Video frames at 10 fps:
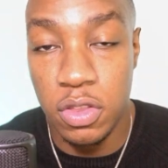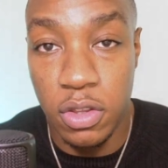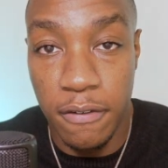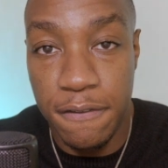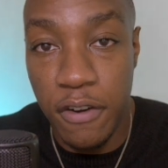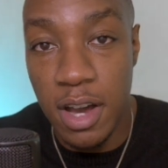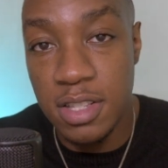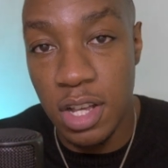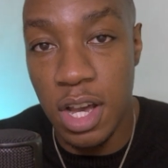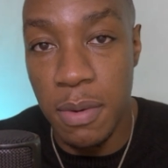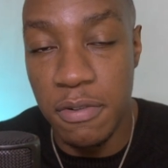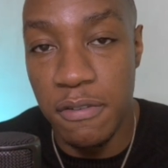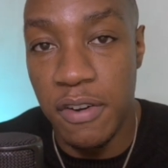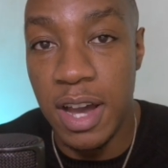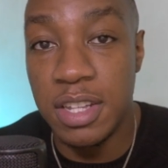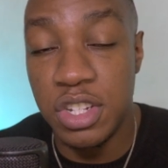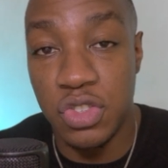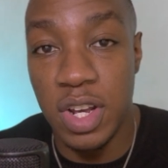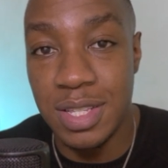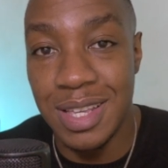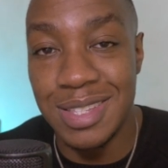The first herb for fighting stress